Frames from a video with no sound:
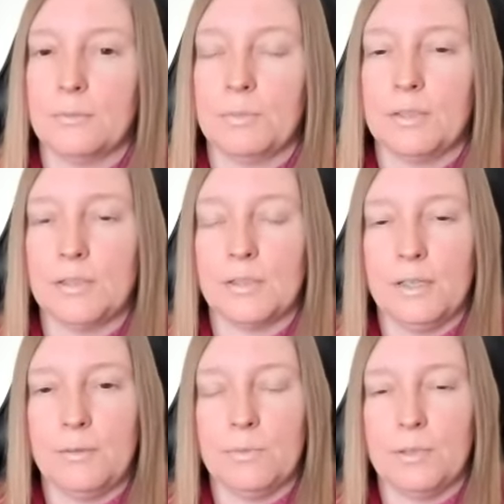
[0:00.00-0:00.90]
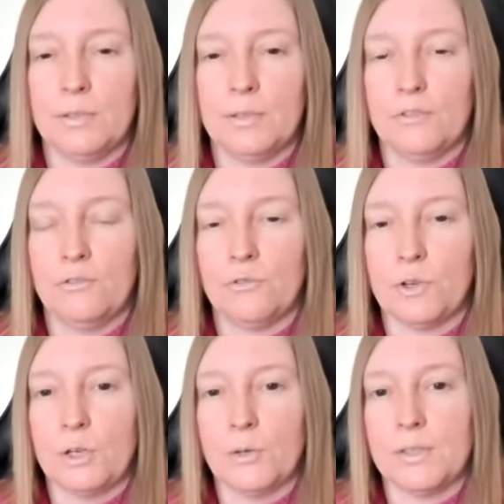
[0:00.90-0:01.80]
but the same
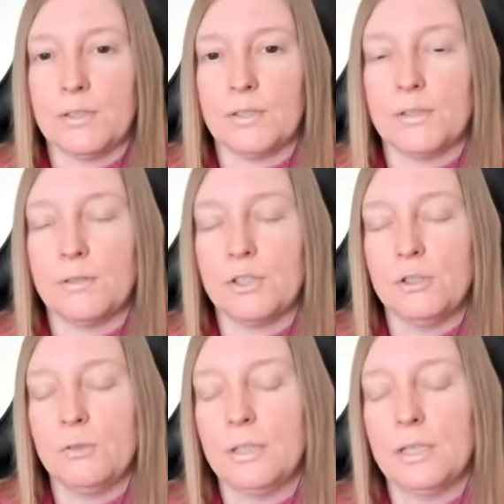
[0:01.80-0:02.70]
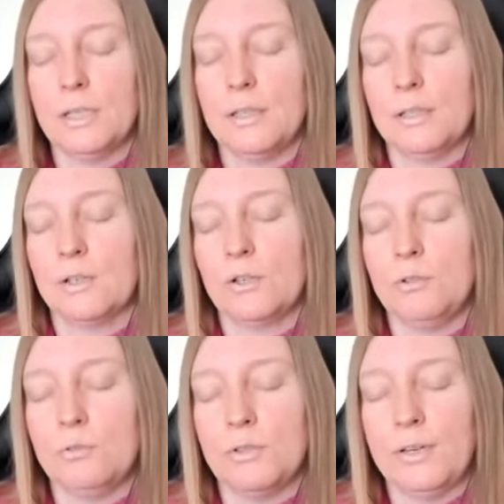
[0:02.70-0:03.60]
frequency. So as you
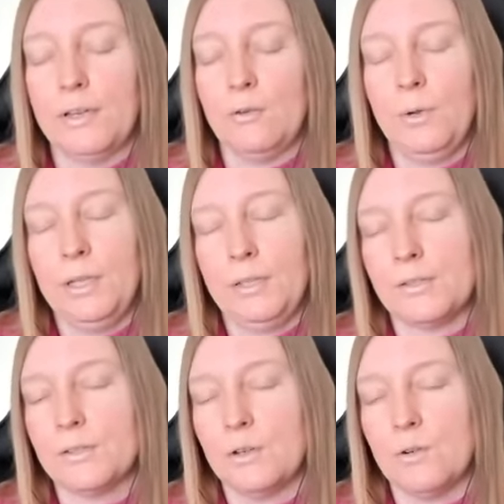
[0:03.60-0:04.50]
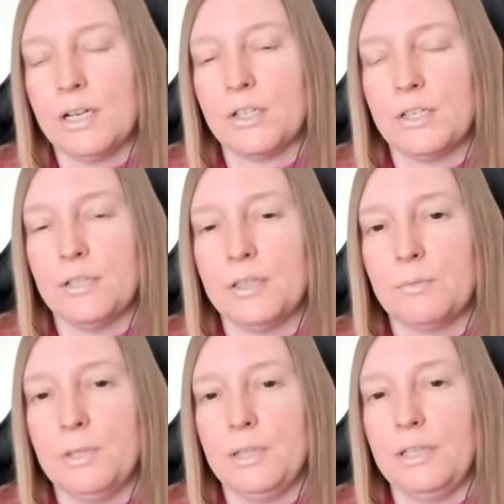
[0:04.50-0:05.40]
cultivate a willingness to question
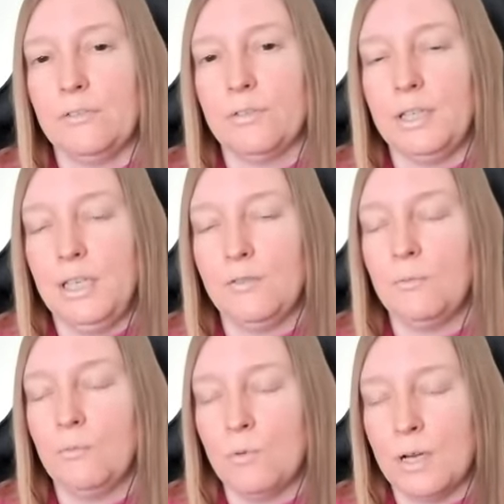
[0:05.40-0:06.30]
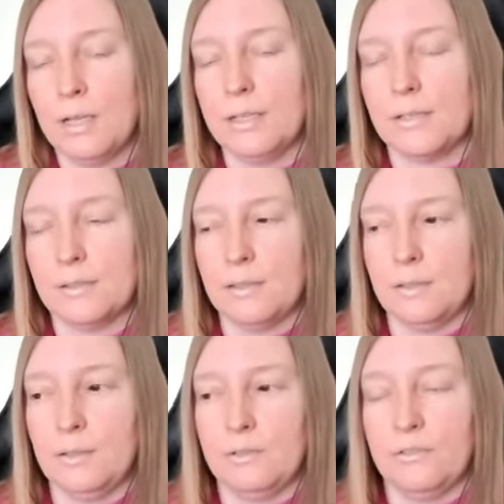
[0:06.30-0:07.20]
this belief, even while it's
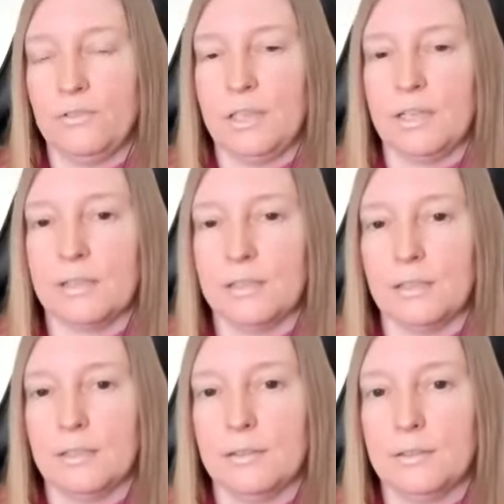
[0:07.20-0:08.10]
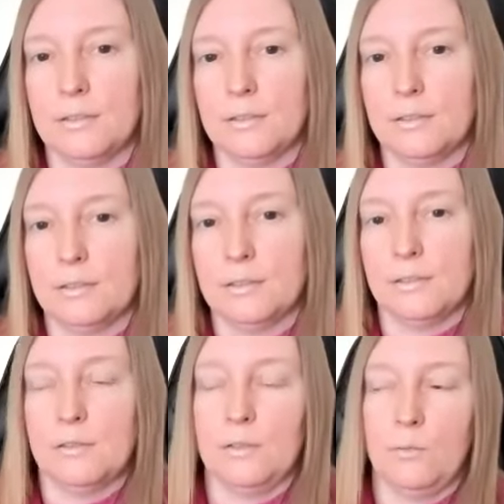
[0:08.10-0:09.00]
still reflecting,
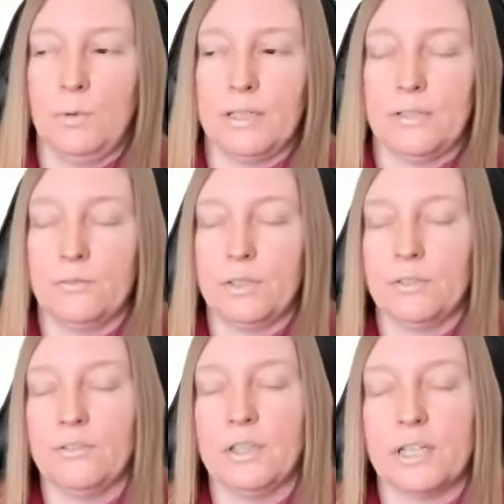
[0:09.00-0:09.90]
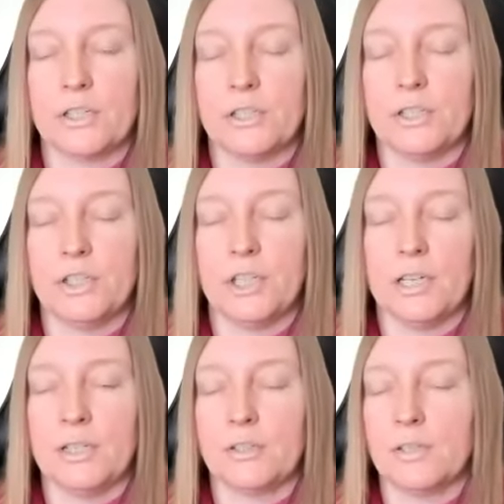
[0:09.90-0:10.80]
you're not mm-hmm. waiting for the reflection to
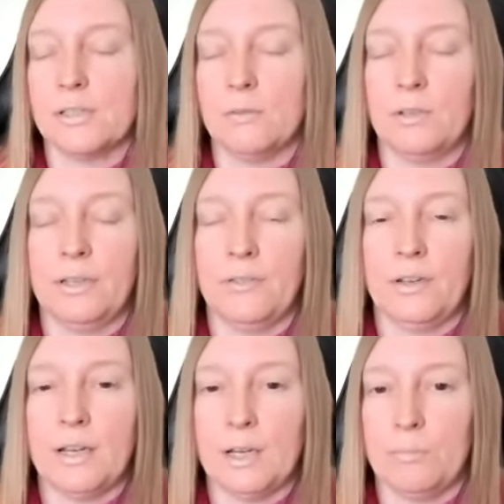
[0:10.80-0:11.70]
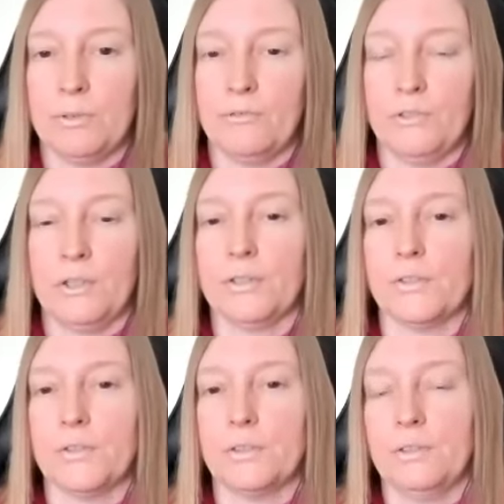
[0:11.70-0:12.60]
change because that will never happen
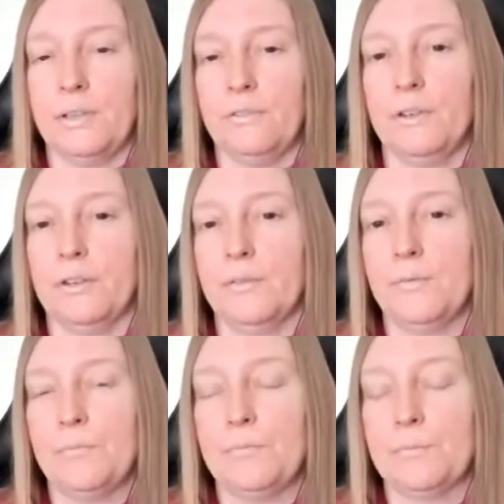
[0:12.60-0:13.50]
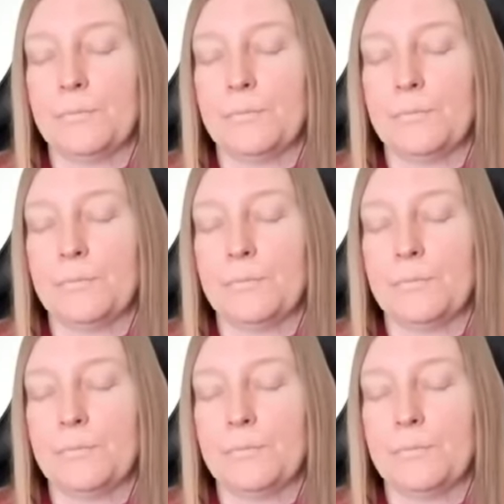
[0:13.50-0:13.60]
first. Never. No.